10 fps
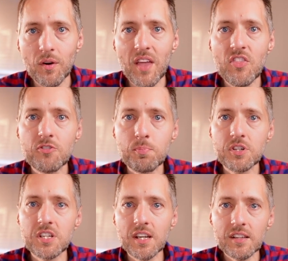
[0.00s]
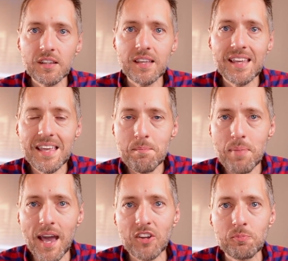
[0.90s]
And this particularly
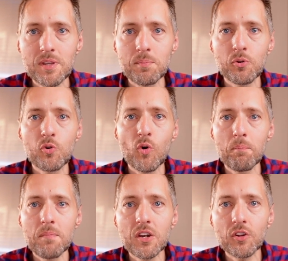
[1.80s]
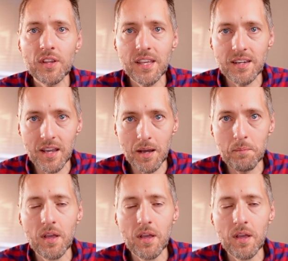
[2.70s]
impacts people who are middle income.